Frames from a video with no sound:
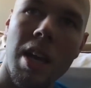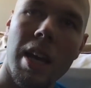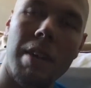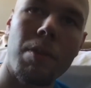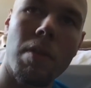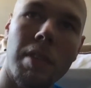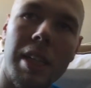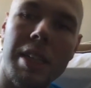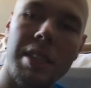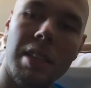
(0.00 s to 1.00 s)
And if you have a
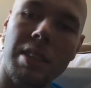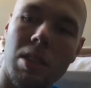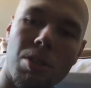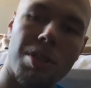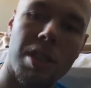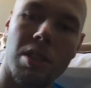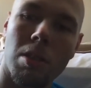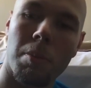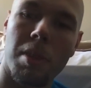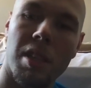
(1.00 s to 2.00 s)
lot of dust in your
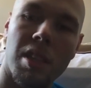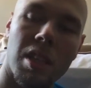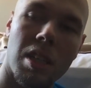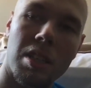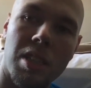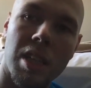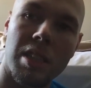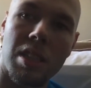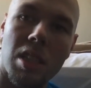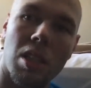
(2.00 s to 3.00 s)
system, then the
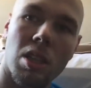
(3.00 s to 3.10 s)
dust,